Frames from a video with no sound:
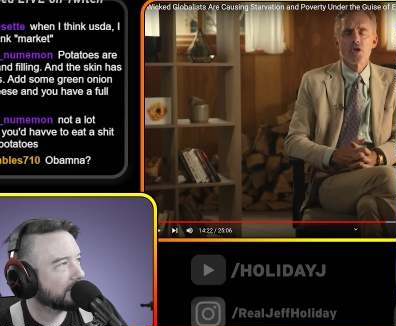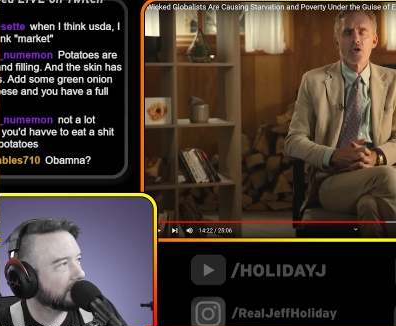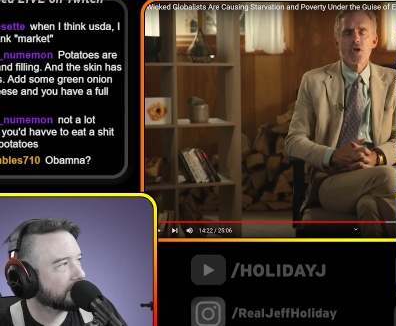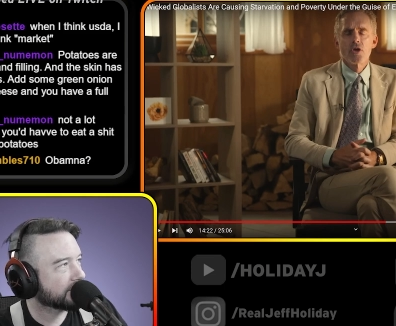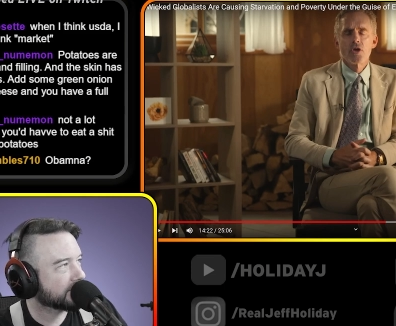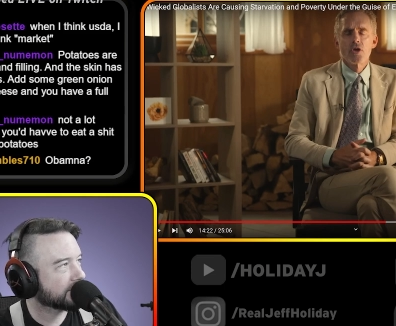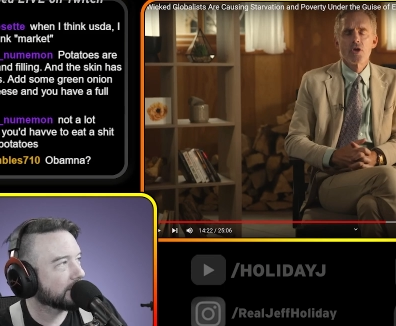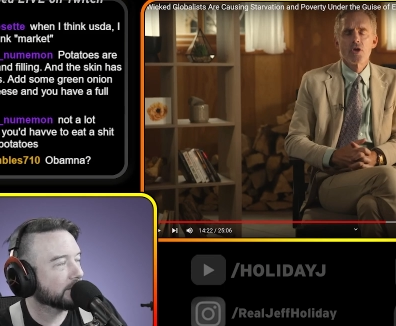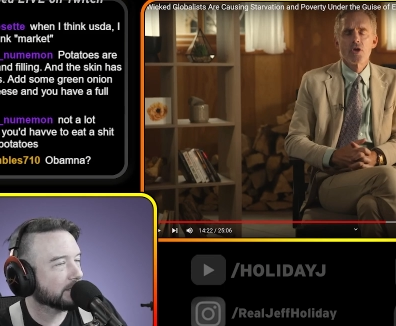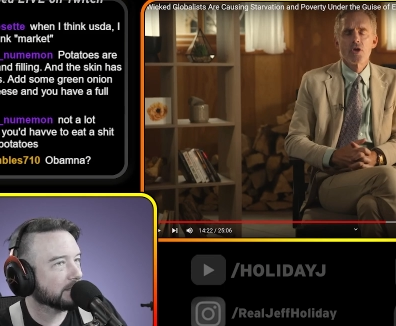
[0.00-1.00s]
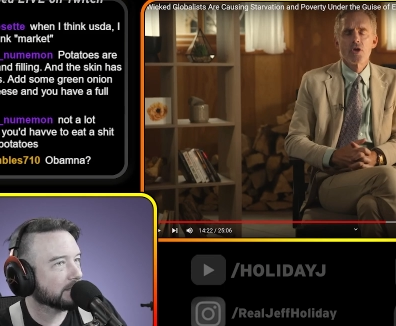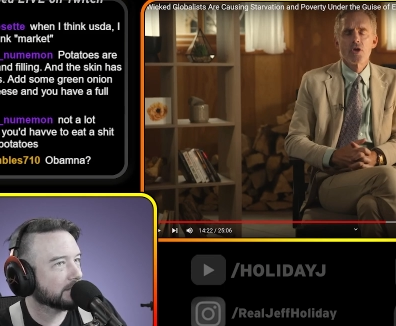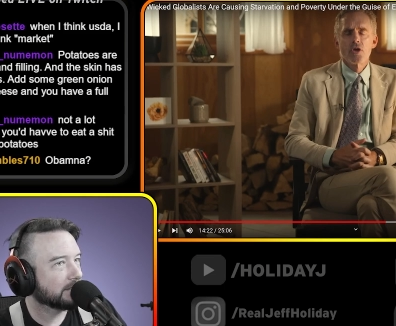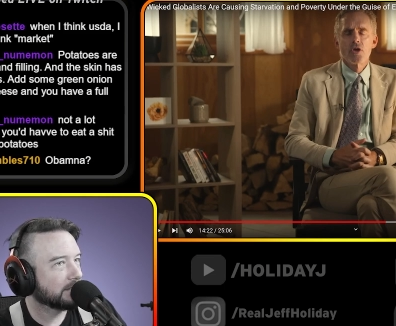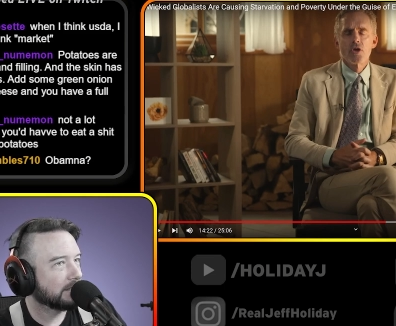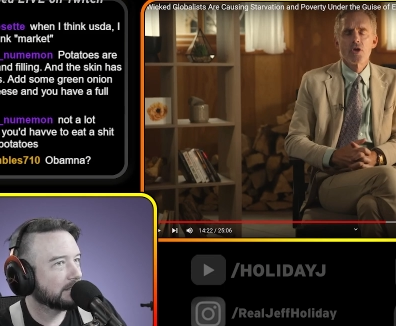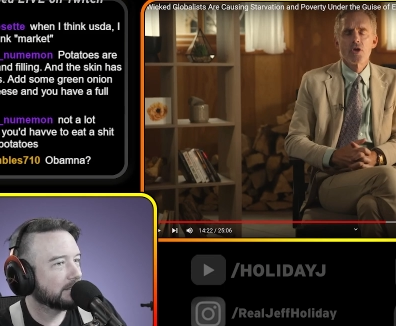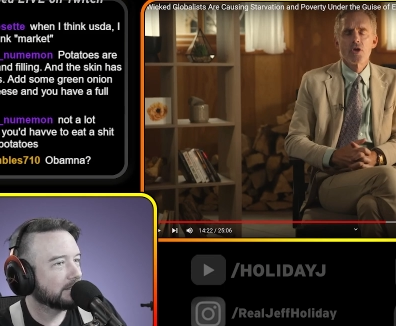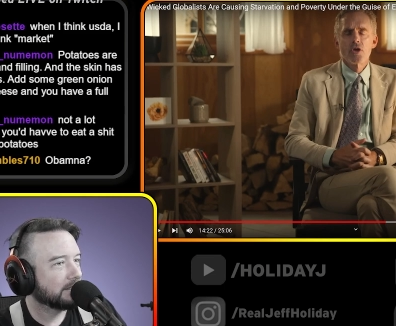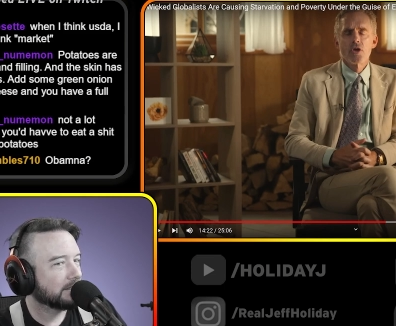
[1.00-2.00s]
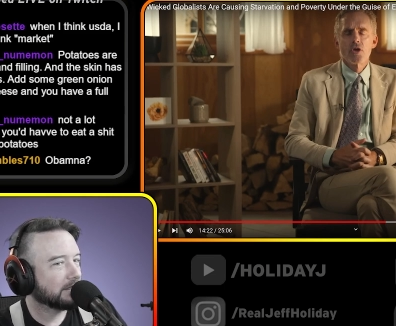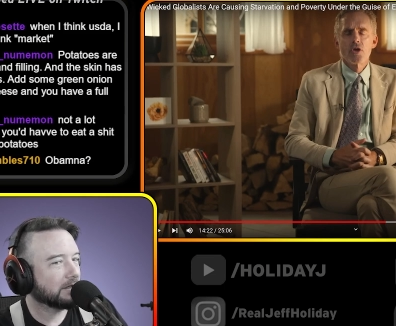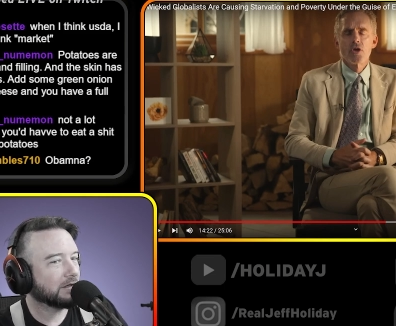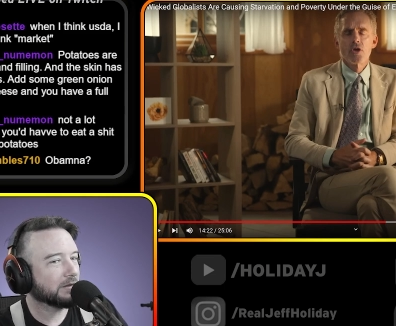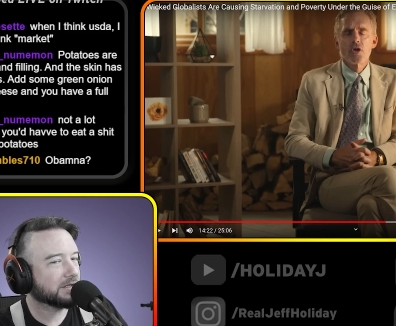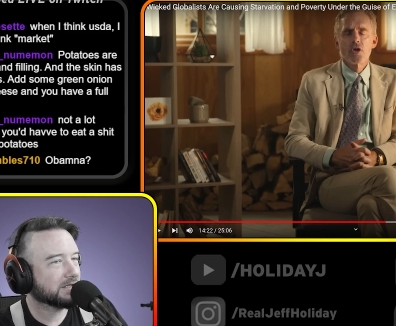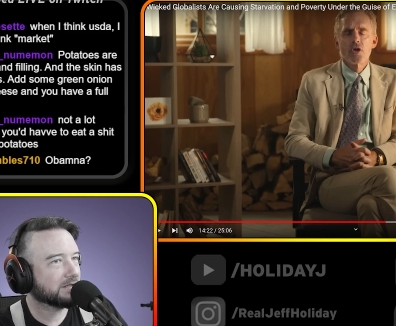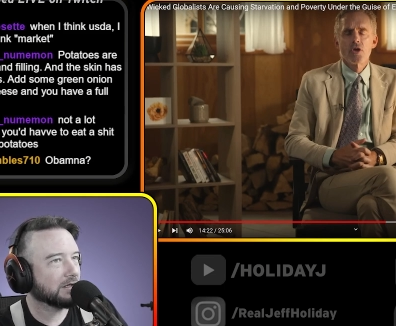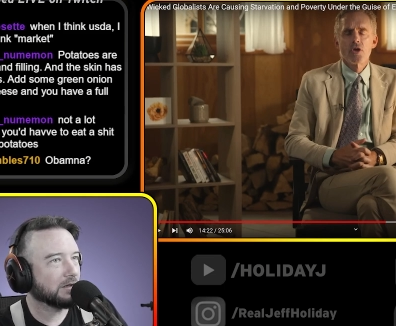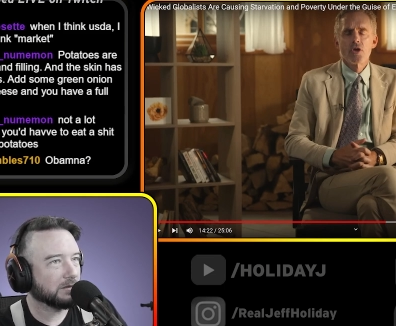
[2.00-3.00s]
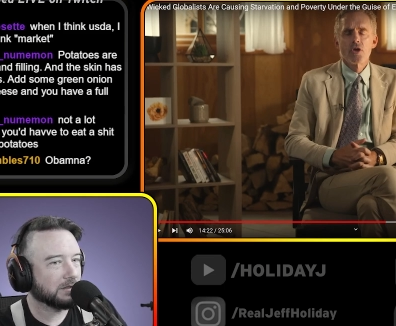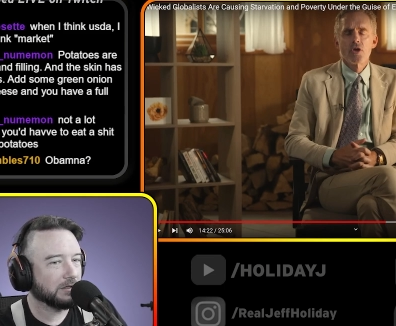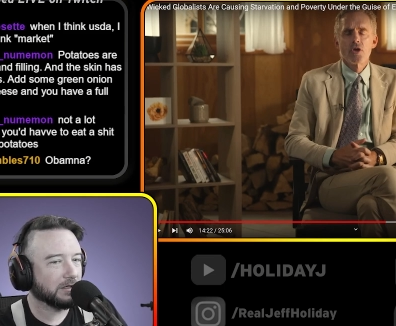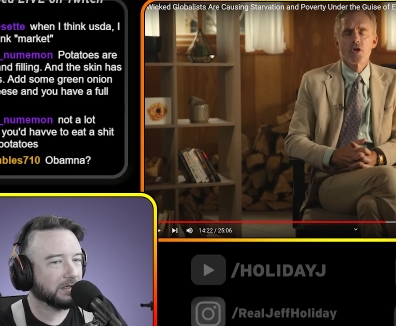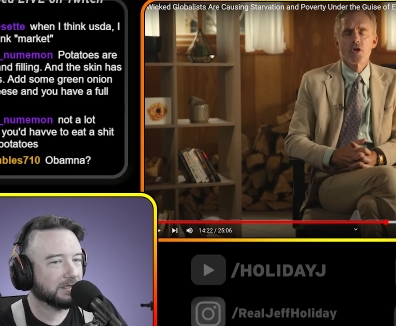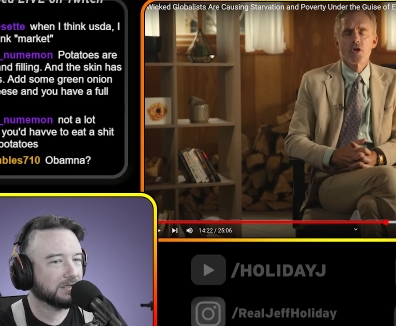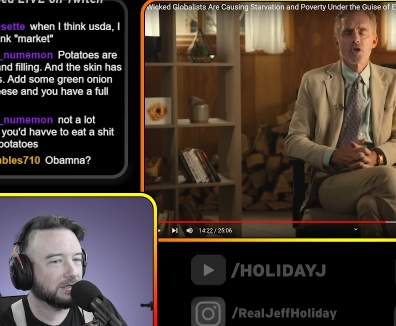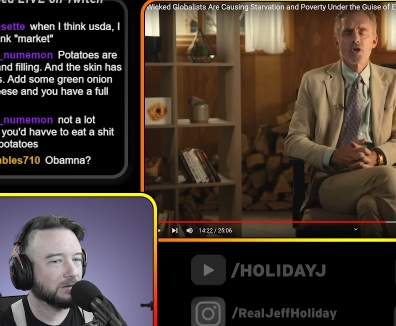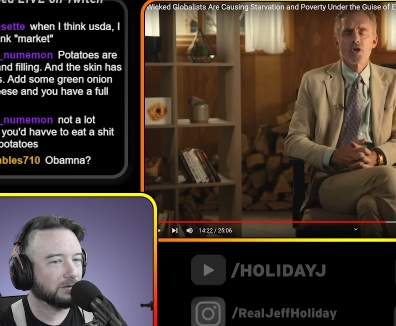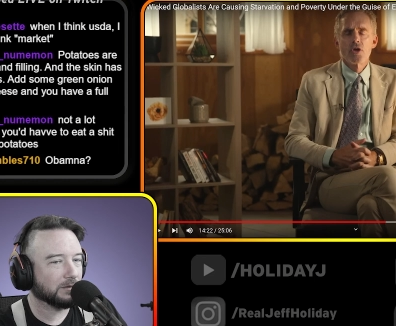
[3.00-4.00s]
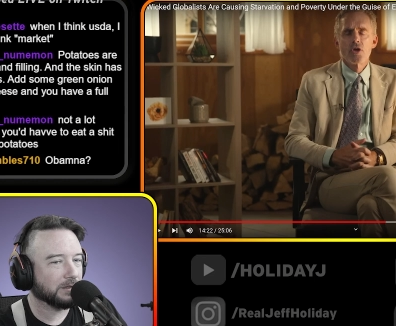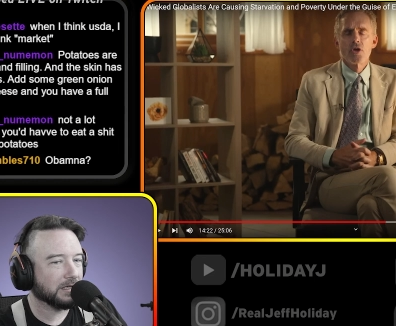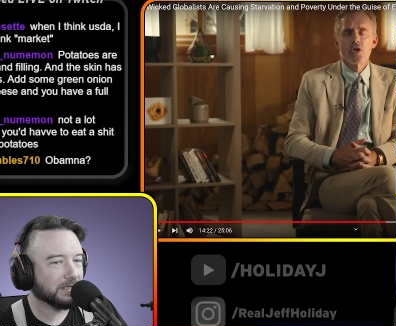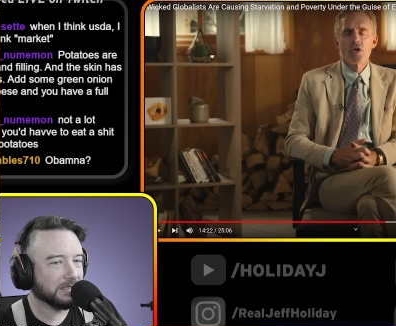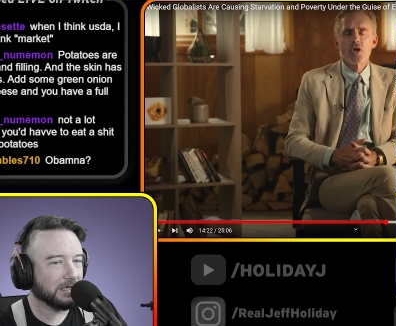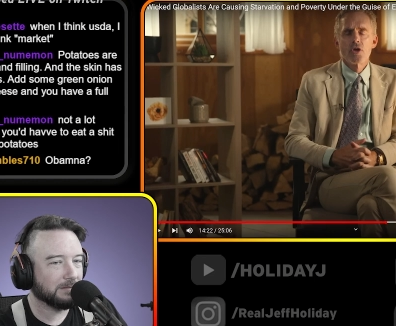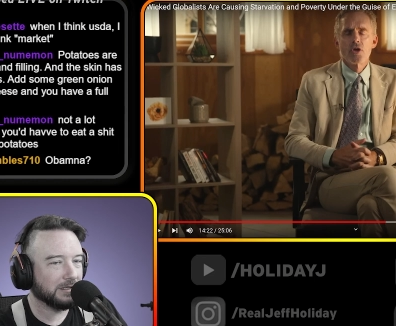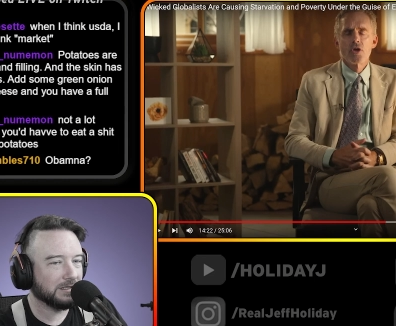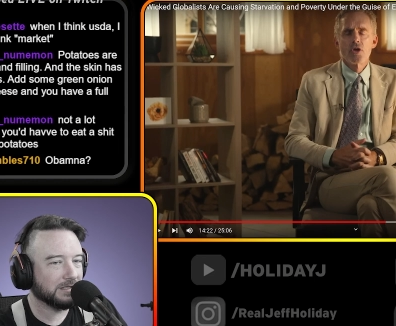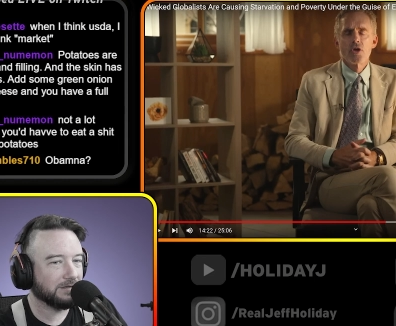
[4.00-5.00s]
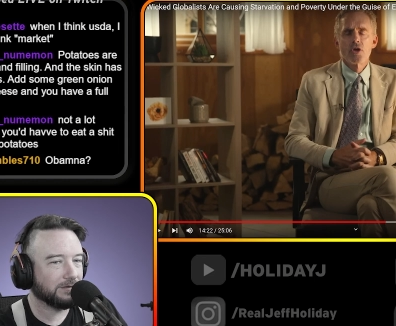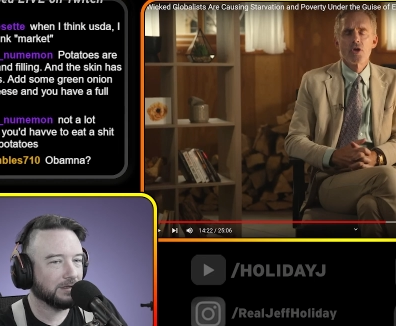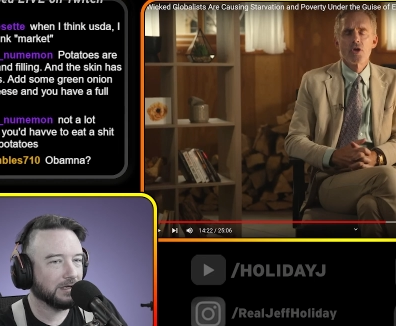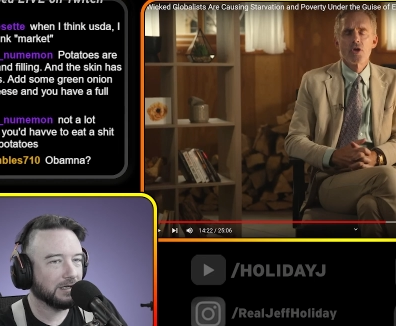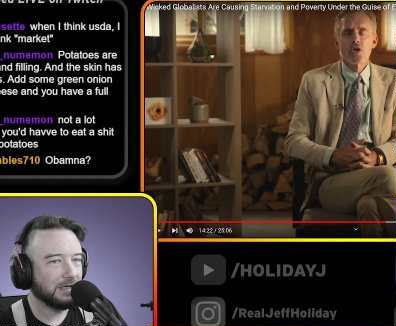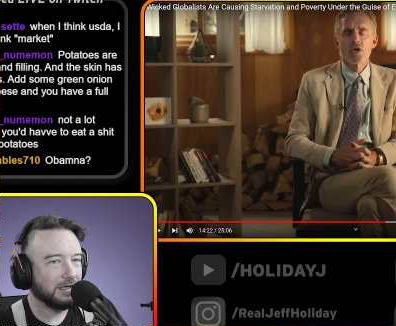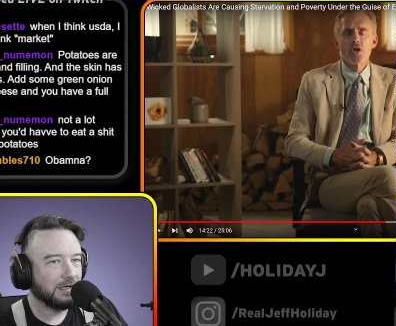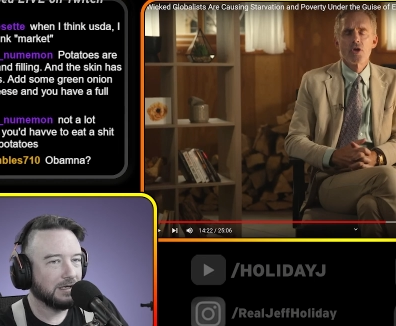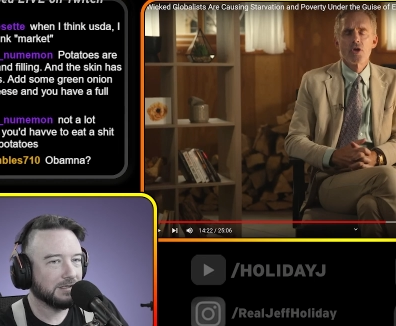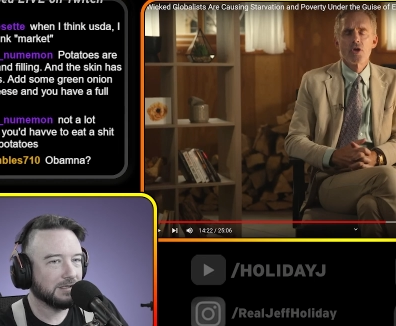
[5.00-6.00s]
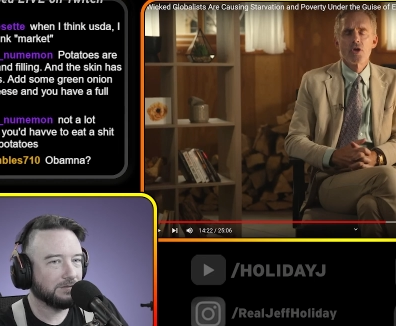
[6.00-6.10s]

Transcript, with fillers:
Speaker 1: Oh, it's so good. Oh, it's so good. It's so glorious. Can I make this even like, is it in